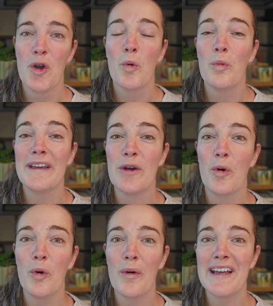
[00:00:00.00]
We
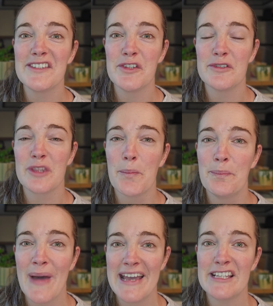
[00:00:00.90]
always use the
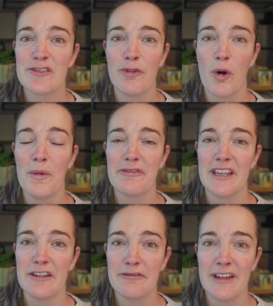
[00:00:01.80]
base form of
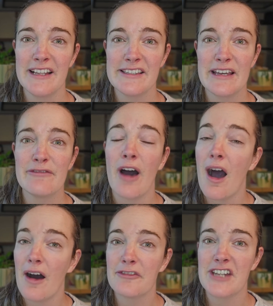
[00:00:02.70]
the infinitive
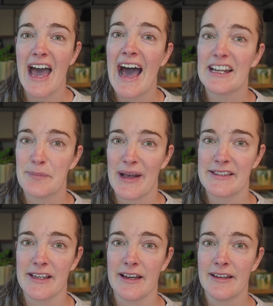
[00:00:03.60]
after had
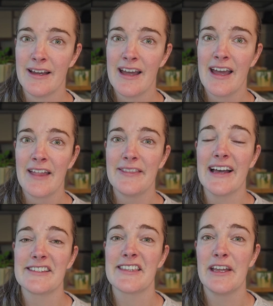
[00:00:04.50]
better.
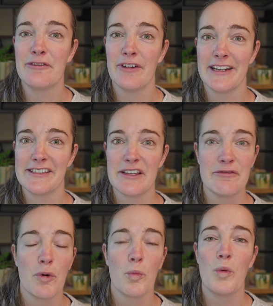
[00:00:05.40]
That's the
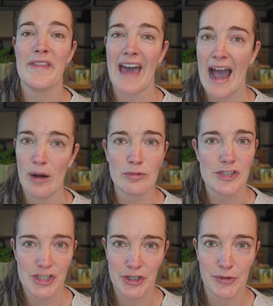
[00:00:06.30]
infinitive without
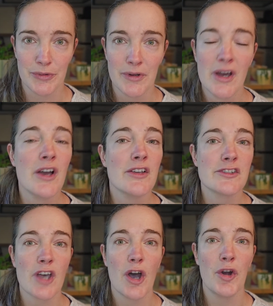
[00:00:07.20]
to.
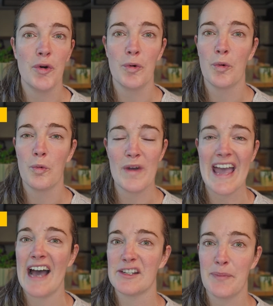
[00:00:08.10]
So, we
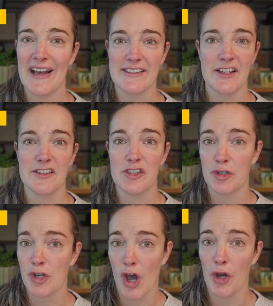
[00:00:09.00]
had better to
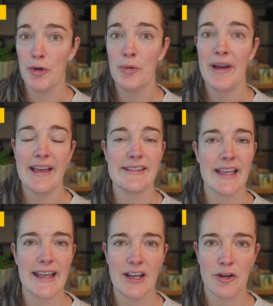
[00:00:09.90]
go is
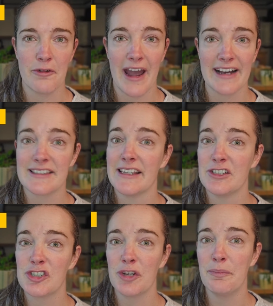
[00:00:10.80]
incorrect. It
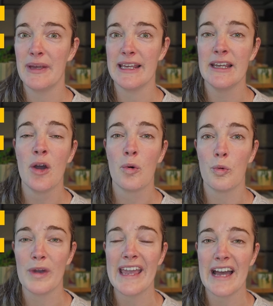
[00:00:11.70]
should be,
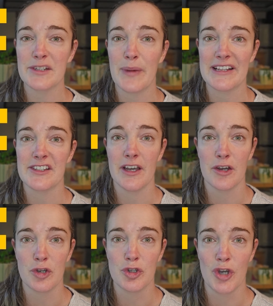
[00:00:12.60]
we had better
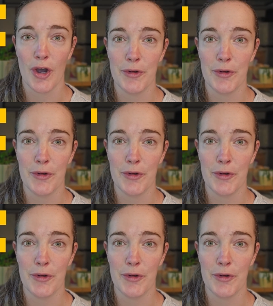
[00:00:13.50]
go.